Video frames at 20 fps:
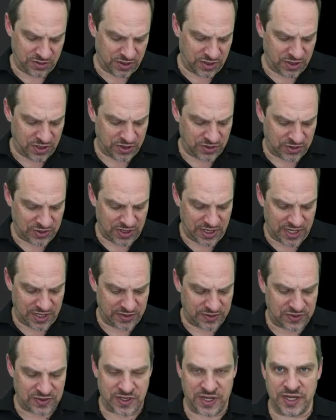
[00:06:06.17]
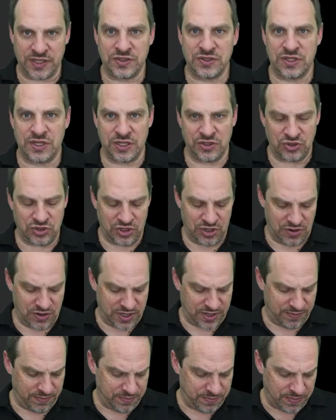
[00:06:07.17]
in today's science and
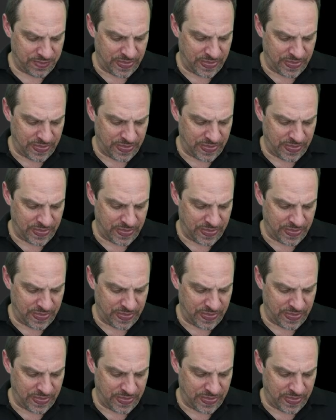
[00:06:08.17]
engineering.